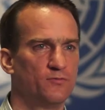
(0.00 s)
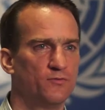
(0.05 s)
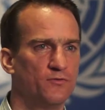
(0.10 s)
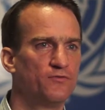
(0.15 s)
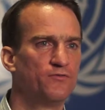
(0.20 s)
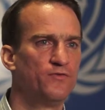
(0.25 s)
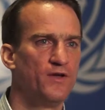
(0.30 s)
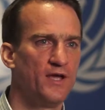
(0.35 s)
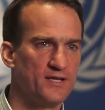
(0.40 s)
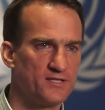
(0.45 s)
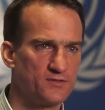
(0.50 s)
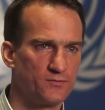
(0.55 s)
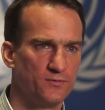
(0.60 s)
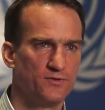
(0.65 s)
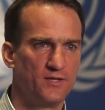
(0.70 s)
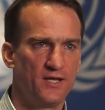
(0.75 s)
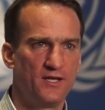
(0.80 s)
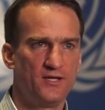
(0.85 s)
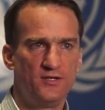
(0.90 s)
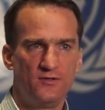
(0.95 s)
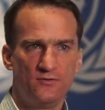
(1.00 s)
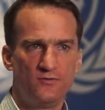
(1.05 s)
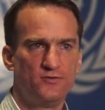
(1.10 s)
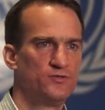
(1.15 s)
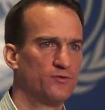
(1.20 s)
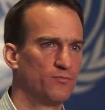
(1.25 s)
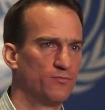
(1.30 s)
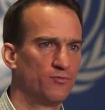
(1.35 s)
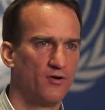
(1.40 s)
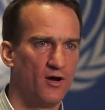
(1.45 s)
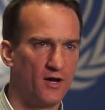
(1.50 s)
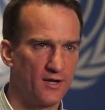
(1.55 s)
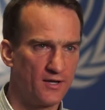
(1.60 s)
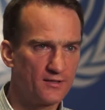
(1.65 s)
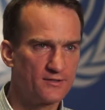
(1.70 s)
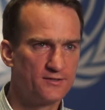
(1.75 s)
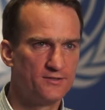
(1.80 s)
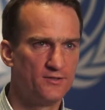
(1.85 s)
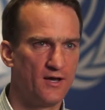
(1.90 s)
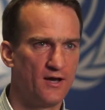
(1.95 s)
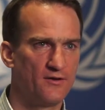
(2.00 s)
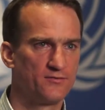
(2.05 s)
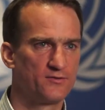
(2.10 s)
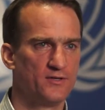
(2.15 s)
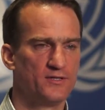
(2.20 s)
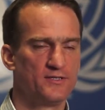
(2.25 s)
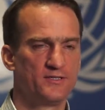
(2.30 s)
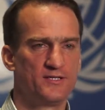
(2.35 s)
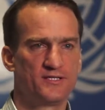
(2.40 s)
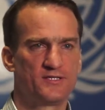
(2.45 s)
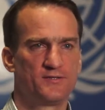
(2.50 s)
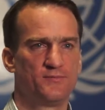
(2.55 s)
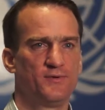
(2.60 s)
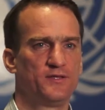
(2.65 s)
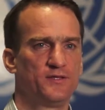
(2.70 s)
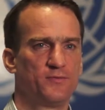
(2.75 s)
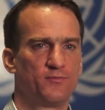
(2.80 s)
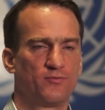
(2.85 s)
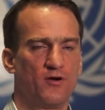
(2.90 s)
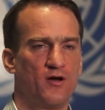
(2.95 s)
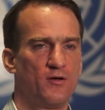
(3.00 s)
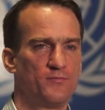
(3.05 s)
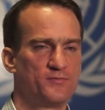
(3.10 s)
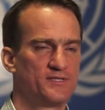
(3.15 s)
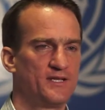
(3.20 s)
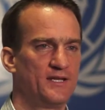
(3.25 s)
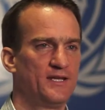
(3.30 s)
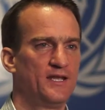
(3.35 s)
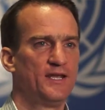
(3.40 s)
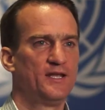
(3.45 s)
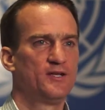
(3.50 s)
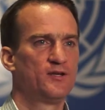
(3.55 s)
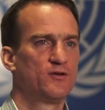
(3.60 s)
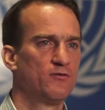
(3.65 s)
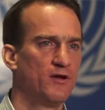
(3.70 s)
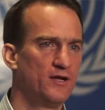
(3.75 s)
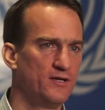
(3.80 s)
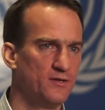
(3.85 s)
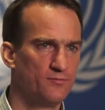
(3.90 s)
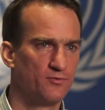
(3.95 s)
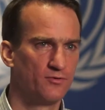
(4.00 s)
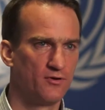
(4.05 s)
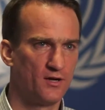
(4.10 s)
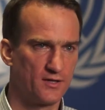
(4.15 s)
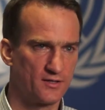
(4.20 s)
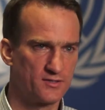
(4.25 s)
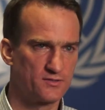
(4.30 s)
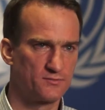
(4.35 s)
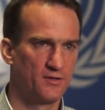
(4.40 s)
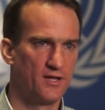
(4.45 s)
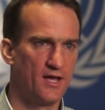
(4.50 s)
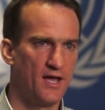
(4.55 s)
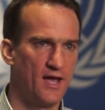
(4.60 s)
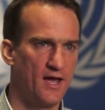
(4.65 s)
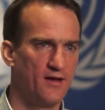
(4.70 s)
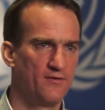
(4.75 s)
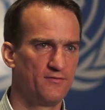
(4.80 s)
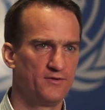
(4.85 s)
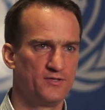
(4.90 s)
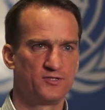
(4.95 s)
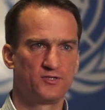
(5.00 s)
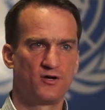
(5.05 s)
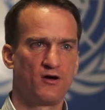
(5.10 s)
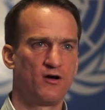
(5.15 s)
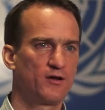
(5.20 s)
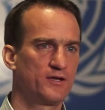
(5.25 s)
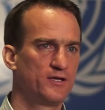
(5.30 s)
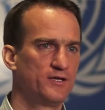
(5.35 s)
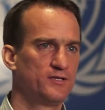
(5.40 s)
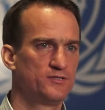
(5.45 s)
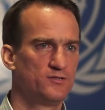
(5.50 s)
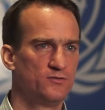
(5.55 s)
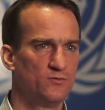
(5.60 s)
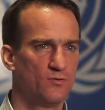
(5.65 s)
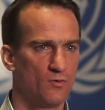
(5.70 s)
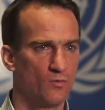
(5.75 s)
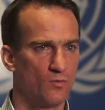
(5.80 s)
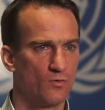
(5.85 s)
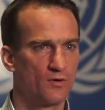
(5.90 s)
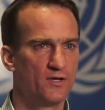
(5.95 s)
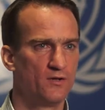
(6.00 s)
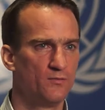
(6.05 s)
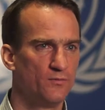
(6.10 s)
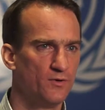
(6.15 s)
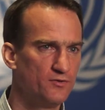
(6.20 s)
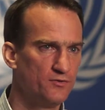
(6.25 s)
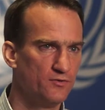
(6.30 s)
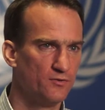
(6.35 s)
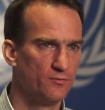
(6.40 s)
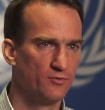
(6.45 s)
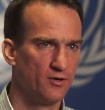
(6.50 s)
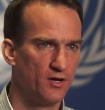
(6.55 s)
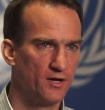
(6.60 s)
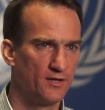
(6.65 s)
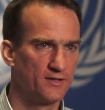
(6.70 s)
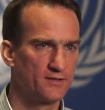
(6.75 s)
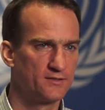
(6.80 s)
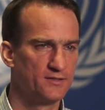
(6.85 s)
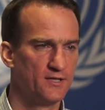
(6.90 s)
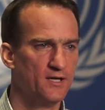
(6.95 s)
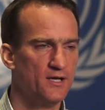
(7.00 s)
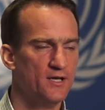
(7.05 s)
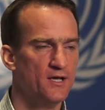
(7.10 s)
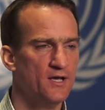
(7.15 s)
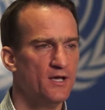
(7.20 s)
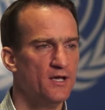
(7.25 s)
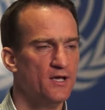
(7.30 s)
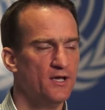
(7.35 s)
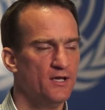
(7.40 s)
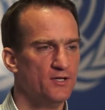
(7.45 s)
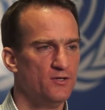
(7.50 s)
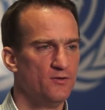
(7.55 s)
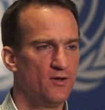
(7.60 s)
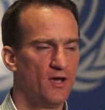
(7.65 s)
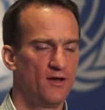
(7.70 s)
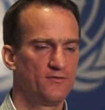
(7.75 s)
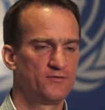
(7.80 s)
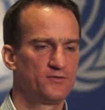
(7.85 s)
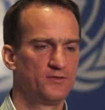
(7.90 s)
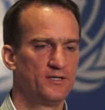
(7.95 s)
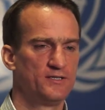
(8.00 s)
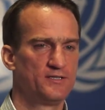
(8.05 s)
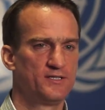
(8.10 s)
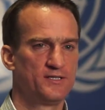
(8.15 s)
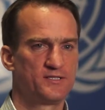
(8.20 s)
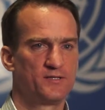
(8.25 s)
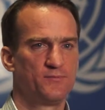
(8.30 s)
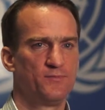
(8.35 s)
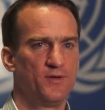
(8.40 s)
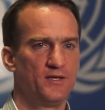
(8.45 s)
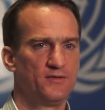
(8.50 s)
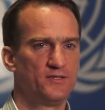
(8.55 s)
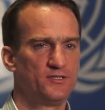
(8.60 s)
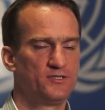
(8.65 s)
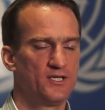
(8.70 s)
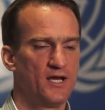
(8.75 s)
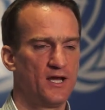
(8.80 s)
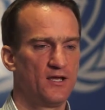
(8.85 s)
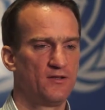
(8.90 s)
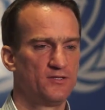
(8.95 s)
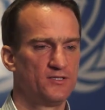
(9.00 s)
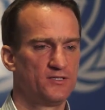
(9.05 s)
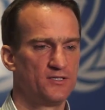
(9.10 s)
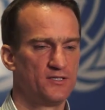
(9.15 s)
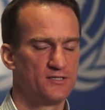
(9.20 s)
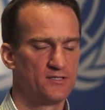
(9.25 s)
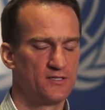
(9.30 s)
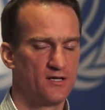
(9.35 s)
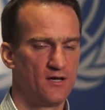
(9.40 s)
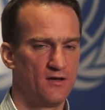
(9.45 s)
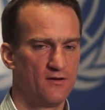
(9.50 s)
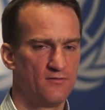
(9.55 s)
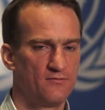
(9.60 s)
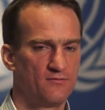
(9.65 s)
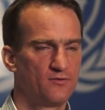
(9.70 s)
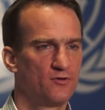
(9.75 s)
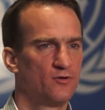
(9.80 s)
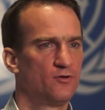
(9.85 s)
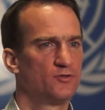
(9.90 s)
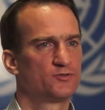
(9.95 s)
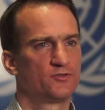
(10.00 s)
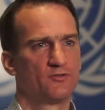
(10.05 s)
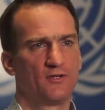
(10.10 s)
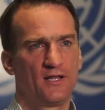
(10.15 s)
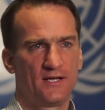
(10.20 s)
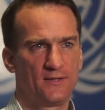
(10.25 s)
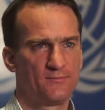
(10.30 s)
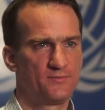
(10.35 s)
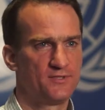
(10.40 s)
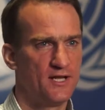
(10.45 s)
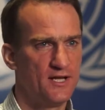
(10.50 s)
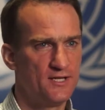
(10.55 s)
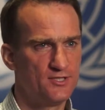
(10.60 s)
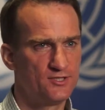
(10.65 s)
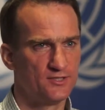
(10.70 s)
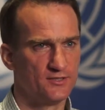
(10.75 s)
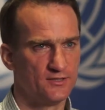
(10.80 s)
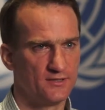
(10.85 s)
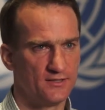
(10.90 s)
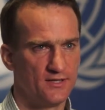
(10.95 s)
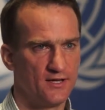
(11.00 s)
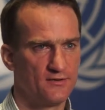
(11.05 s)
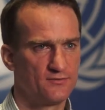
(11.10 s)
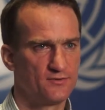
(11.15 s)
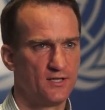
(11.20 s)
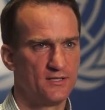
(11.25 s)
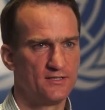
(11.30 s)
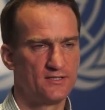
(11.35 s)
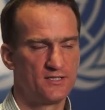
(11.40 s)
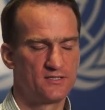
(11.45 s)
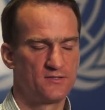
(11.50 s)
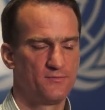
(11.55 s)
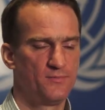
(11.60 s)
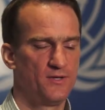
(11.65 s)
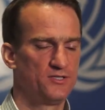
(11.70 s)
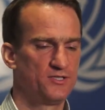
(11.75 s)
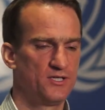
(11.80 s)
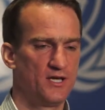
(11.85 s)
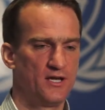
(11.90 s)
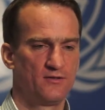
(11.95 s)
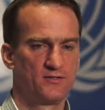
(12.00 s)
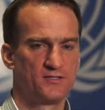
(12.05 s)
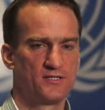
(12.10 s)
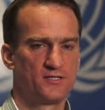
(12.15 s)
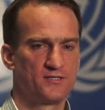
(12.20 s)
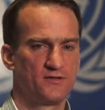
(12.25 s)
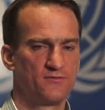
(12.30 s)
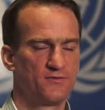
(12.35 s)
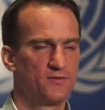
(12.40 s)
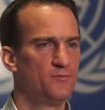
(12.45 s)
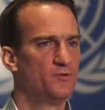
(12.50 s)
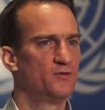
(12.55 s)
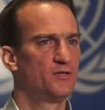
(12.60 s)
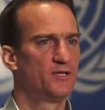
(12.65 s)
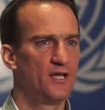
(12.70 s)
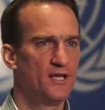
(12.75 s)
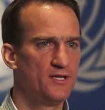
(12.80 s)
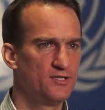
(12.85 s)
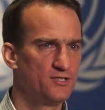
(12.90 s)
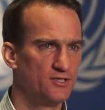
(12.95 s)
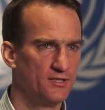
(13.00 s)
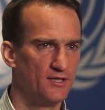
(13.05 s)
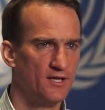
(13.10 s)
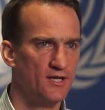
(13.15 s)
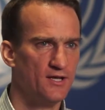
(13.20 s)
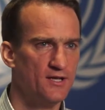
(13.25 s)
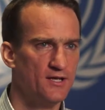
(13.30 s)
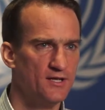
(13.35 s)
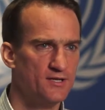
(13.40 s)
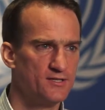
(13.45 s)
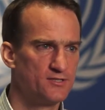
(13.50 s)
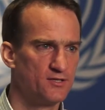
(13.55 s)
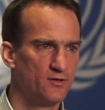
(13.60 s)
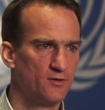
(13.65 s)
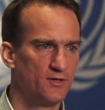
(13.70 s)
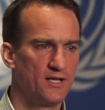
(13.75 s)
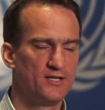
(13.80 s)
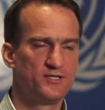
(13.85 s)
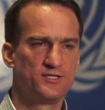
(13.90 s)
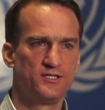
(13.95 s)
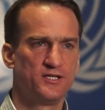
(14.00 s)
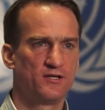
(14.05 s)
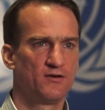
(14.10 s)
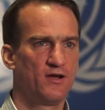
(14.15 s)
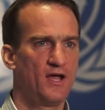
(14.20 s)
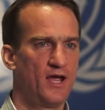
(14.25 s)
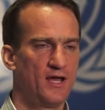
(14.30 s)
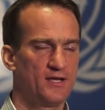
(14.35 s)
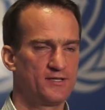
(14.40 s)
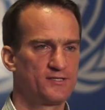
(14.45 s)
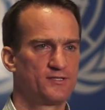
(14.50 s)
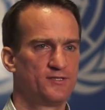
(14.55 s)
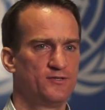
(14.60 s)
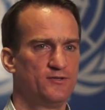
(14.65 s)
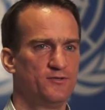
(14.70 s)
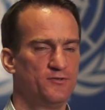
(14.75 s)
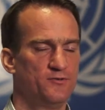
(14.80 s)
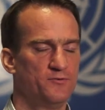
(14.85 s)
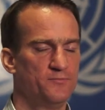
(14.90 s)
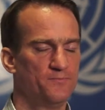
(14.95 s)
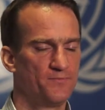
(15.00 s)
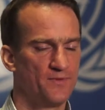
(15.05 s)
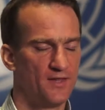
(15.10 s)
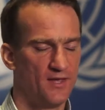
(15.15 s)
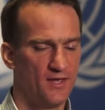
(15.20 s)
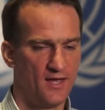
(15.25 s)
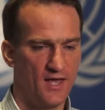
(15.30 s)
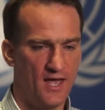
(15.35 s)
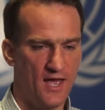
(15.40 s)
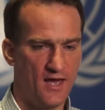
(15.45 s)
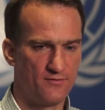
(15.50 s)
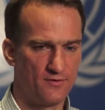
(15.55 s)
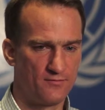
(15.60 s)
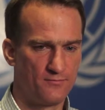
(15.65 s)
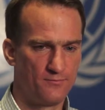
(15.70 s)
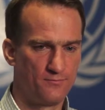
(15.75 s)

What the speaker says: will face when they use your product. You have to anticipate the problems that integrated products will have in talking to or working with your product. You have to anticipate the challenges of cultural adaptation. You have to anticipate challenges of communication. So an engineer has to have a